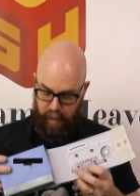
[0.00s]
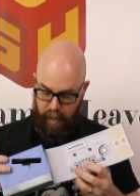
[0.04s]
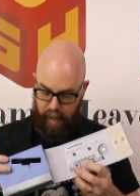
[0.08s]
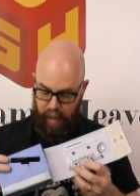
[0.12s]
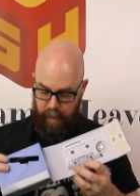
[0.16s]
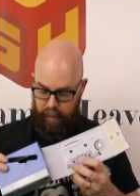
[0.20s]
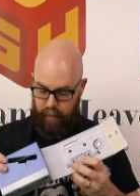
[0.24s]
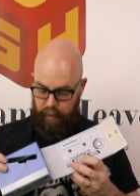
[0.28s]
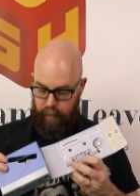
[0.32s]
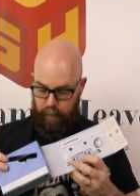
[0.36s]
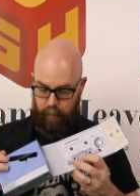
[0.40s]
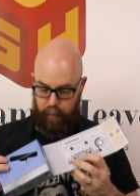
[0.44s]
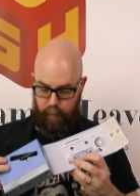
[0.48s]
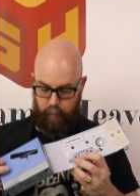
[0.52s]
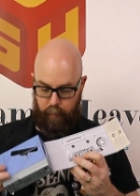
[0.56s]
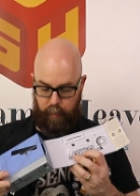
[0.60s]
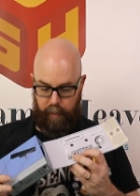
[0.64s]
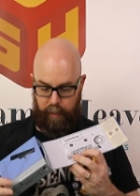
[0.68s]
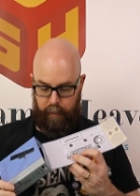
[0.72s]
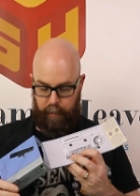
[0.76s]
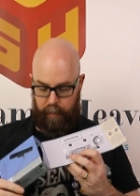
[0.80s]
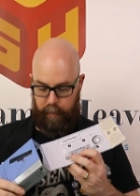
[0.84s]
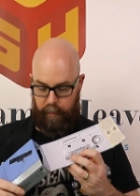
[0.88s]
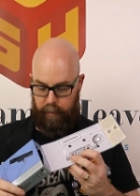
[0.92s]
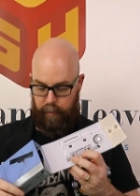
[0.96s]
And
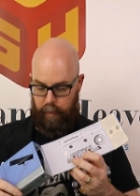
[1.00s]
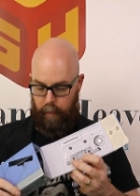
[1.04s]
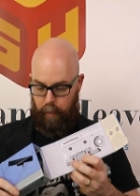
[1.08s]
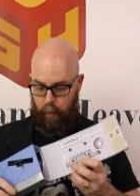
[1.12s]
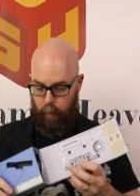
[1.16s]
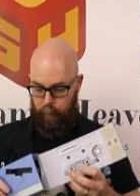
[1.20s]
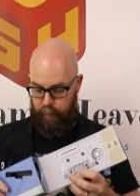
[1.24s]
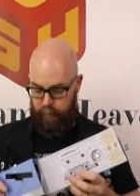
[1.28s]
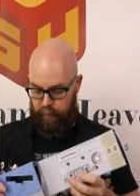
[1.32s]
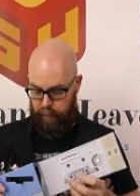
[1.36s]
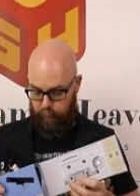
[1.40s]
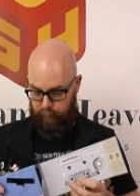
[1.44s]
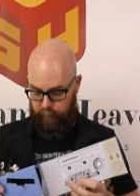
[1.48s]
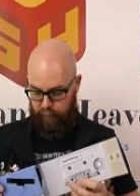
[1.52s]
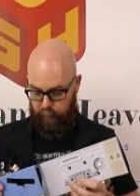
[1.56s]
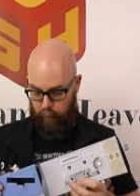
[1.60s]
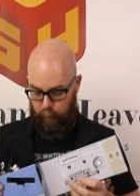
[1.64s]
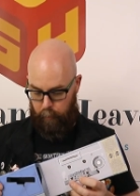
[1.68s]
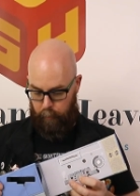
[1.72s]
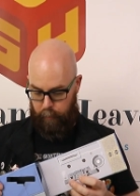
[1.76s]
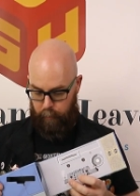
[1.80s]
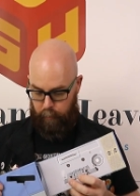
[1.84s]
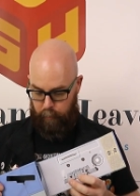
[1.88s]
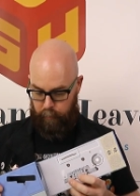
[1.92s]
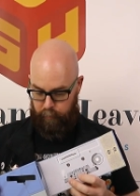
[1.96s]
well, it opens up
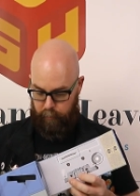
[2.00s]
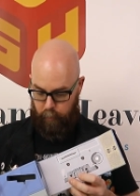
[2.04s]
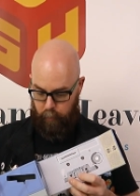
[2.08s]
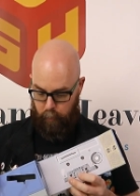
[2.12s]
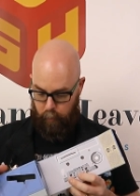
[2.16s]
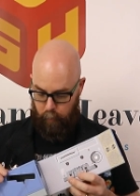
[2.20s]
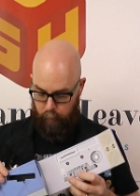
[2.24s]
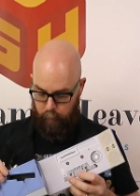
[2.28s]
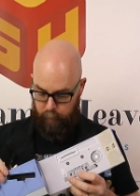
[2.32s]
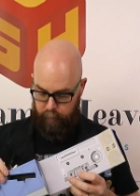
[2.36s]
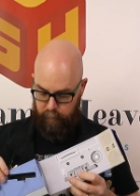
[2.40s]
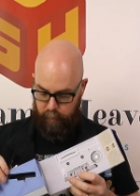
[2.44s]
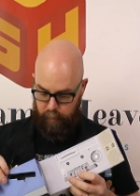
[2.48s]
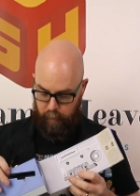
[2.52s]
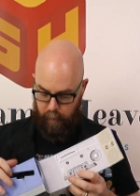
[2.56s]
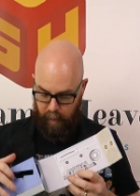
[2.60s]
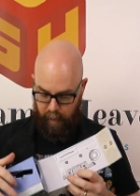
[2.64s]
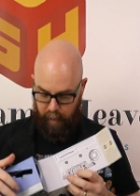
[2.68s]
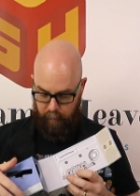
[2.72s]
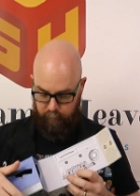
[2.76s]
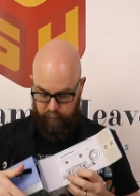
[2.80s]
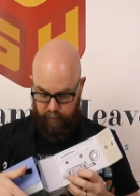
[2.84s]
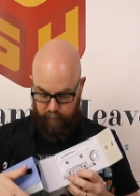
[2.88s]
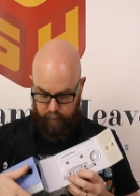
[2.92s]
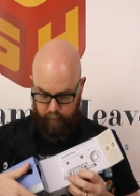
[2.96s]
further, of course. You
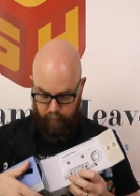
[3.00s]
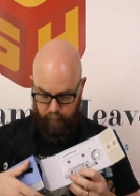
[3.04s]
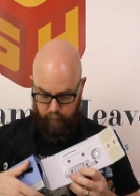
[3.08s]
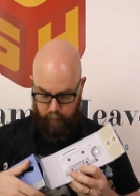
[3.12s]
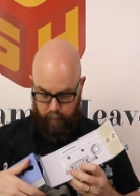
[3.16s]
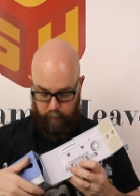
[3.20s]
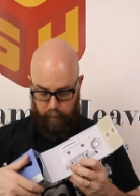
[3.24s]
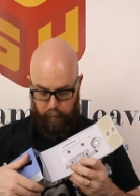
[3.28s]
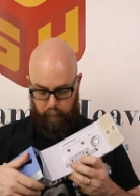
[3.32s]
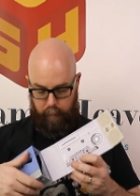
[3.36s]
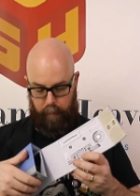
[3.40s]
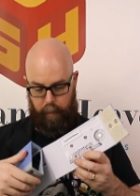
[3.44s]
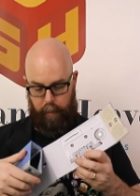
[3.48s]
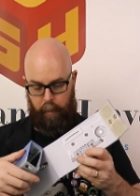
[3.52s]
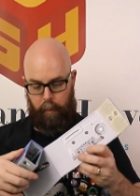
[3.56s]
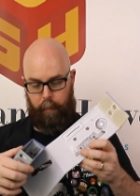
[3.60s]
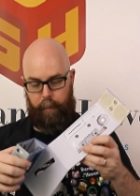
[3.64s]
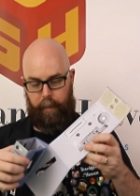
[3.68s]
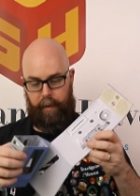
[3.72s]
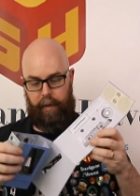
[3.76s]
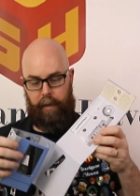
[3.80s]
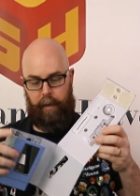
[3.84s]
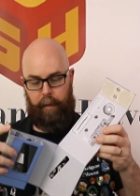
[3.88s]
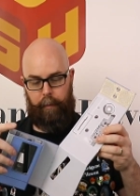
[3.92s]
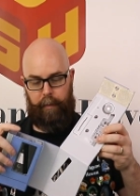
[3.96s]
have to
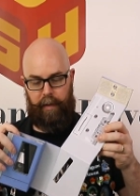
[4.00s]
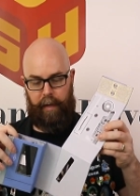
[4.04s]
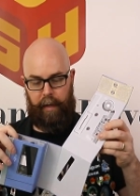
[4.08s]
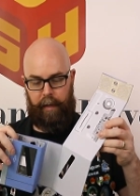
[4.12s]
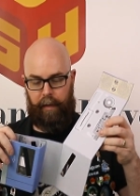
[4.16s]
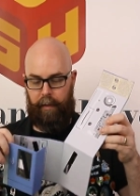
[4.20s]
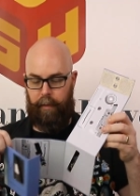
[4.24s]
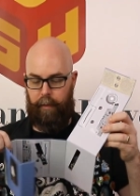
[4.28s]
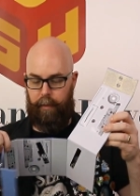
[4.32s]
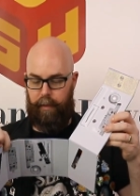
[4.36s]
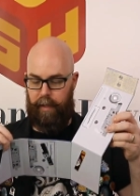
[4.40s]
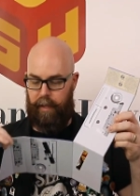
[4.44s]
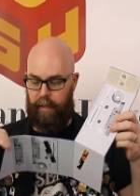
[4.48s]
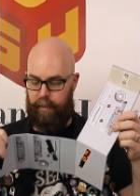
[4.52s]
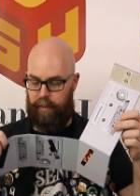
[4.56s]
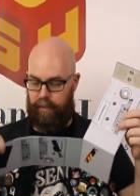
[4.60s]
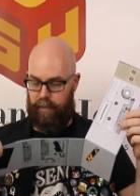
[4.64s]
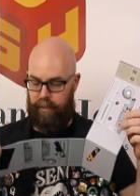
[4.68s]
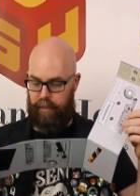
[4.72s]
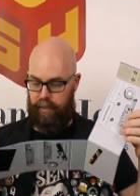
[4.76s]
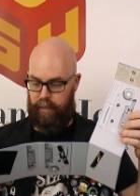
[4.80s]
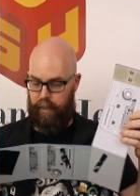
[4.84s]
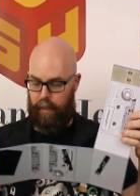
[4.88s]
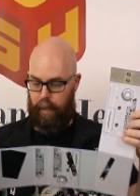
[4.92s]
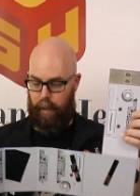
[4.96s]
open it up like
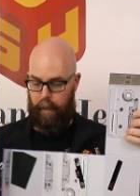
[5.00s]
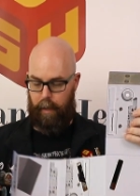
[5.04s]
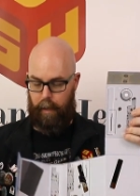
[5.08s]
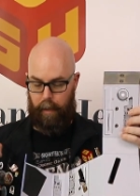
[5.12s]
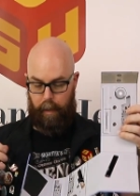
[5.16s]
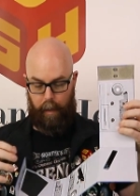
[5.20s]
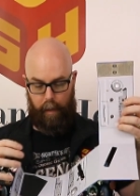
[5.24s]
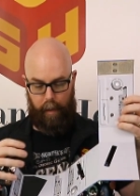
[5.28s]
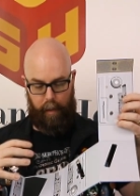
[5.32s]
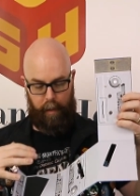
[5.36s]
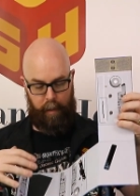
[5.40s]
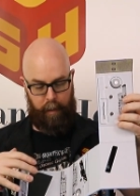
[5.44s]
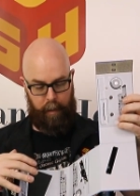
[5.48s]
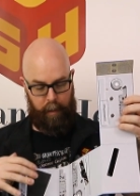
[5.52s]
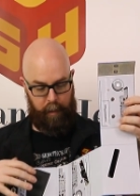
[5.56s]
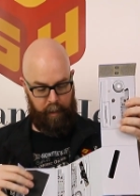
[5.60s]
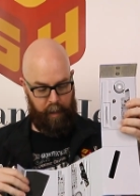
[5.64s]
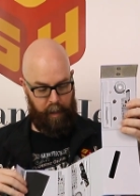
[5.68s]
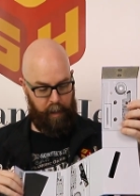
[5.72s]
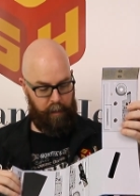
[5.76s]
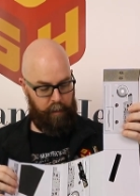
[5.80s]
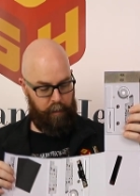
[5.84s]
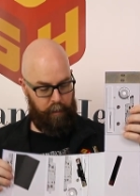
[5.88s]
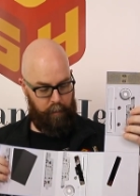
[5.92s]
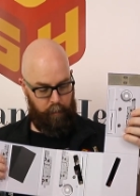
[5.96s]
this,
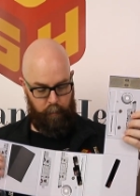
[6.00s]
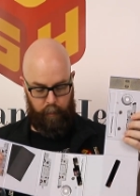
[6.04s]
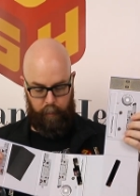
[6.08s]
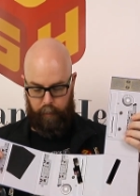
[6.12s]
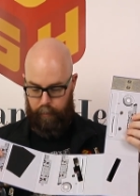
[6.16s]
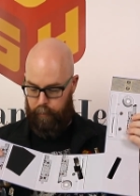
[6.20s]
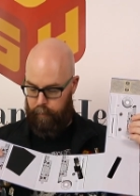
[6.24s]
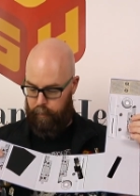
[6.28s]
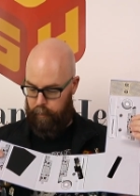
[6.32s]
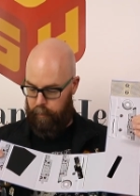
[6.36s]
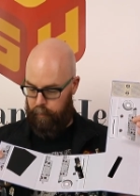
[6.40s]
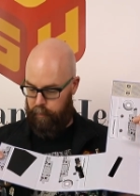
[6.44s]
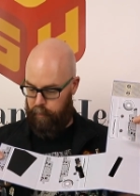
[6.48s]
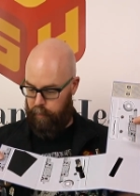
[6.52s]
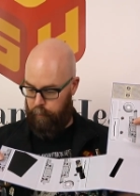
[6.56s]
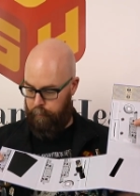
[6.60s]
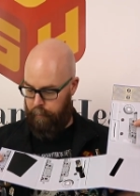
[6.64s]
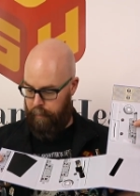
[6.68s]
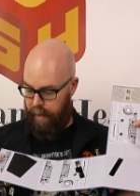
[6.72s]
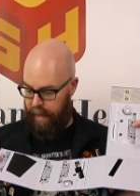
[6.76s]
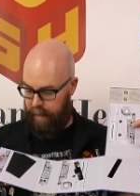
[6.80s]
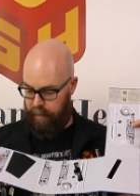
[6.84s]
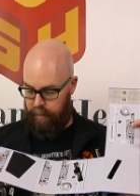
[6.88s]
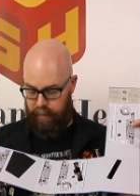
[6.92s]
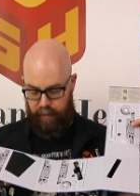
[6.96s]
again with some
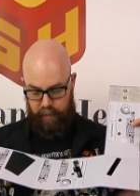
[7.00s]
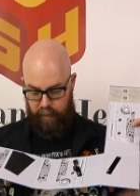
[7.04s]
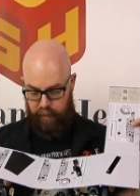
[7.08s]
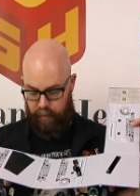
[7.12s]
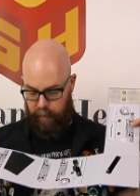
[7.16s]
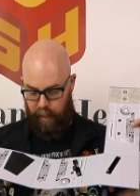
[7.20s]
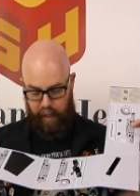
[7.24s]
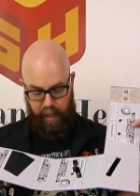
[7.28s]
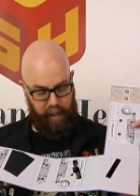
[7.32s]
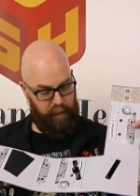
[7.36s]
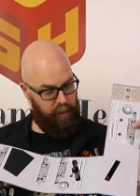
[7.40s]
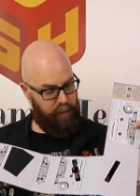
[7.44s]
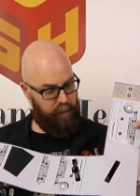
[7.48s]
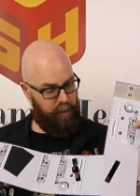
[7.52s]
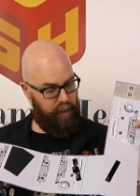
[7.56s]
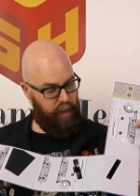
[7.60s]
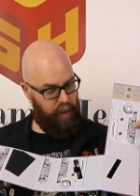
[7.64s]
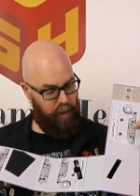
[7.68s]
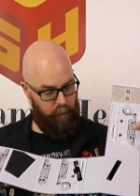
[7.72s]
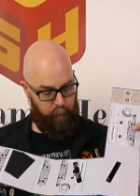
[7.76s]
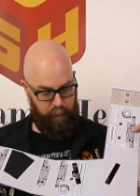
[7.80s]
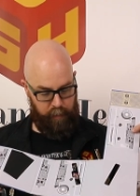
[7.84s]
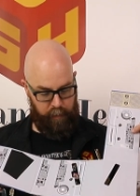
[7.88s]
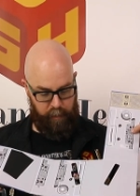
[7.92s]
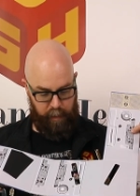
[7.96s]
magnets hidden
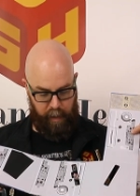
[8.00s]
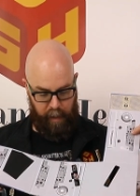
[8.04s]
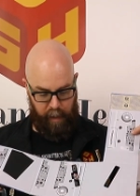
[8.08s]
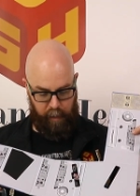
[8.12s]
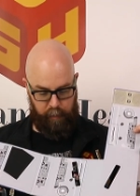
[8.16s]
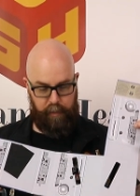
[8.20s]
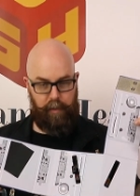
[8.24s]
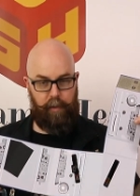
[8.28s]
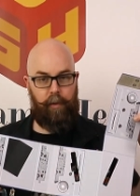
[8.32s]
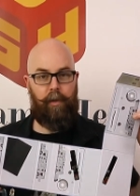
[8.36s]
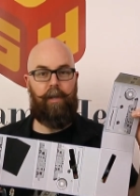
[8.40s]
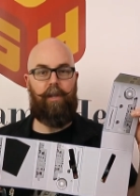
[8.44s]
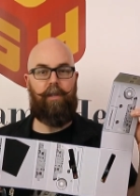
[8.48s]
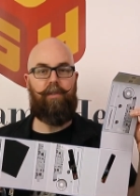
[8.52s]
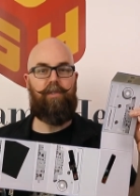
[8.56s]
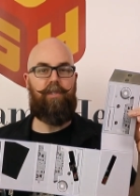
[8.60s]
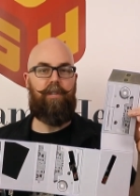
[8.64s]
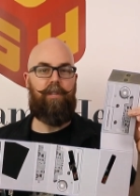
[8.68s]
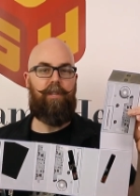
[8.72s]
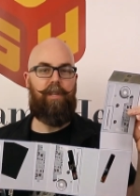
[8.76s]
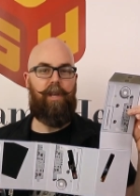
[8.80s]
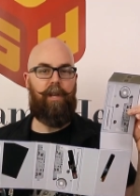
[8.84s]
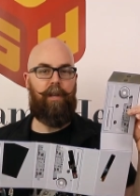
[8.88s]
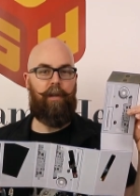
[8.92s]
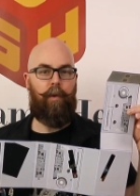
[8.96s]
here and there, so you can
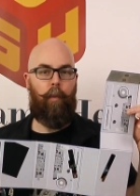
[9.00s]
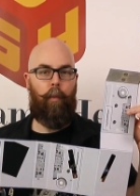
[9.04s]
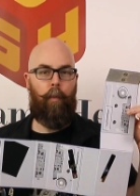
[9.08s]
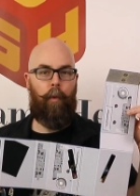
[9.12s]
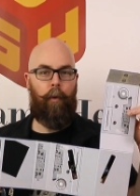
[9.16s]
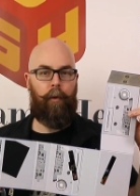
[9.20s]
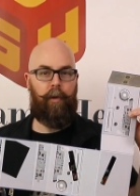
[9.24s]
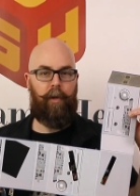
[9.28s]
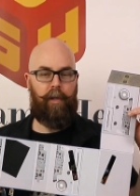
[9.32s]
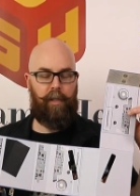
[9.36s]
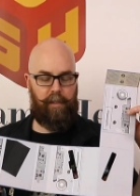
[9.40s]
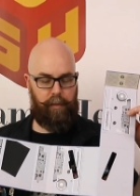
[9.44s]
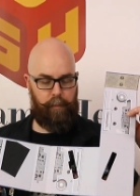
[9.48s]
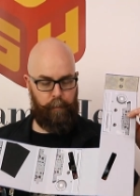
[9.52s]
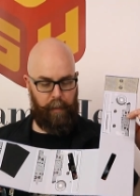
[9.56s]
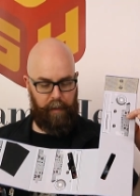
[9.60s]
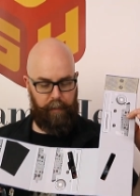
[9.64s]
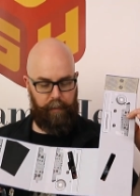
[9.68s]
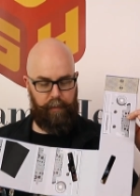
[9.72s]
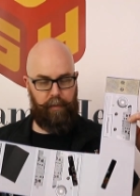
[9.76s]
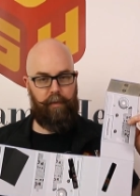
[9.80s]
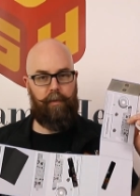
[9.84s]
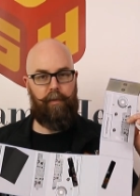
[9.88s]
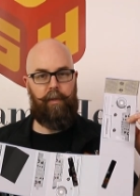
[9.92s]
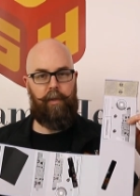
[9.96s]
see the inner workings,
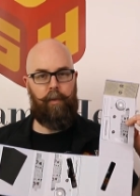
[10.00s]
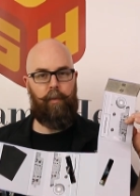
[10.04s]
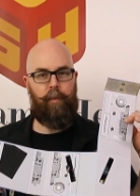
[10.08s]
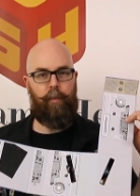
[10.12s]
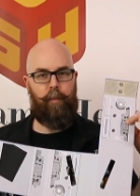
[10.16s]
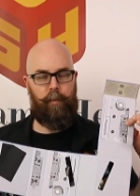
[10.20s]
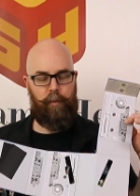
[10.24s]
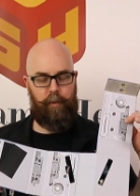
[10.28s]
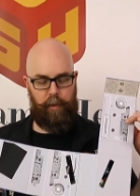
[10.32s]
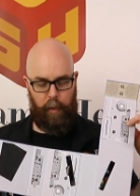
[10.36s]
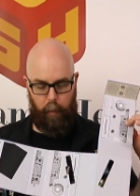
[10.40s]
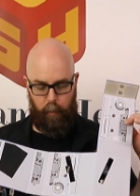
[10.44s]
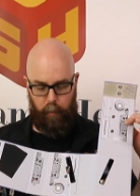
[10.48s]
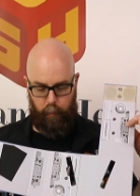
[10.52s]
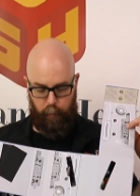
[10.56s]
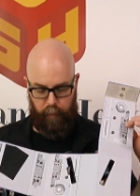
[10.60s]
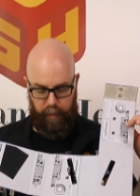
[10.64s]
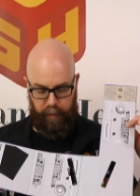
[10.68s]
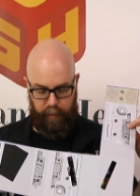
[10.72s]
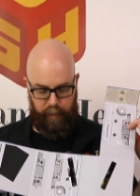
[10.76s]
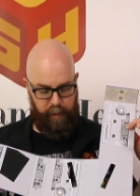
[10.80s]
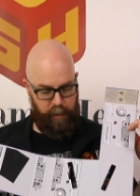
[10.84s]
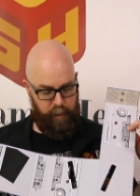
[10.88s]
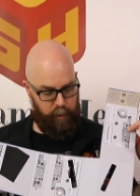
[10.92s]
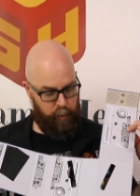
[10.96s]
but you don't
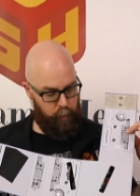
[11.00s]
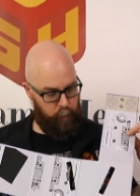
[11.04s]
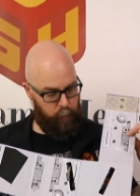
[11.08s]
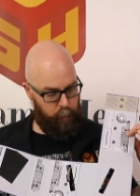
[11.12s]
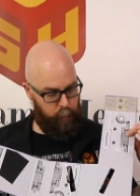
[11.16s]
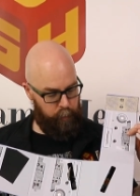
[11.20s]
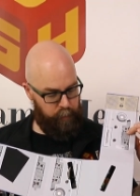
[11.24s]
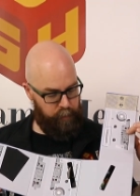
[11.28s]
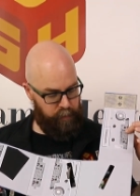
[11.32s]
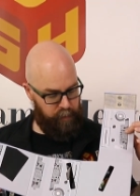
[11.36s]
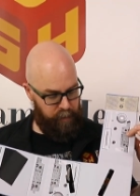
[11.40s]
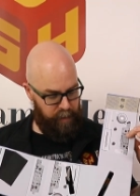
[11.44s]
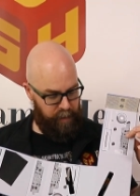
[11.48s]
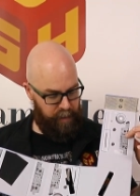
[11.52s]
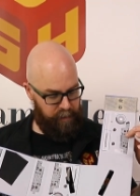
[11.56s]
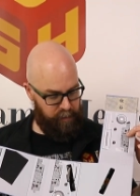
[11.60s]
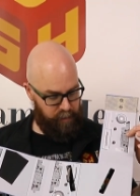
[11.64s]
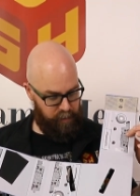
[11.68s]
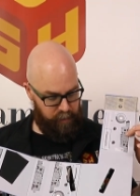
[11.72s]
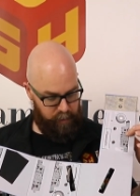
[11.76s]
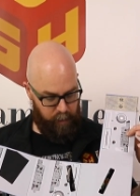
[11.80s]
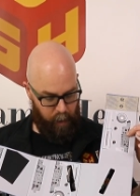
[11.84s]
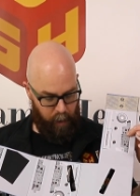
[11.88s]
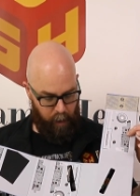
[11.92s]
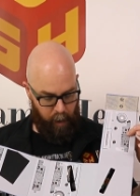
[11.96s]
really use
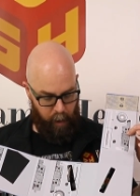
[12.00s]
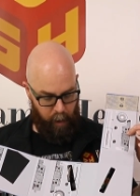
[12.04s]
this